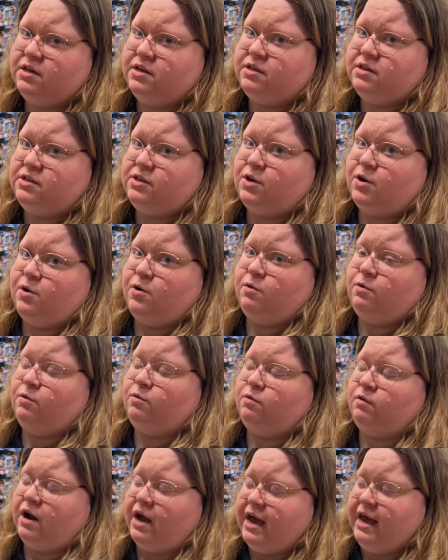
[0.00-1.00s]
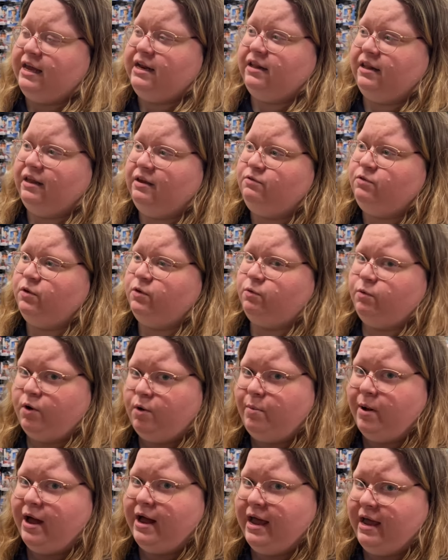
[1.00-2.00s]
So Ryan lived with
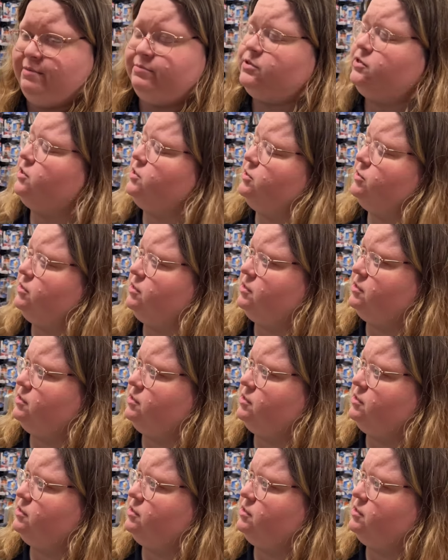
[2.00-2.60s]
robot hamsters. Well,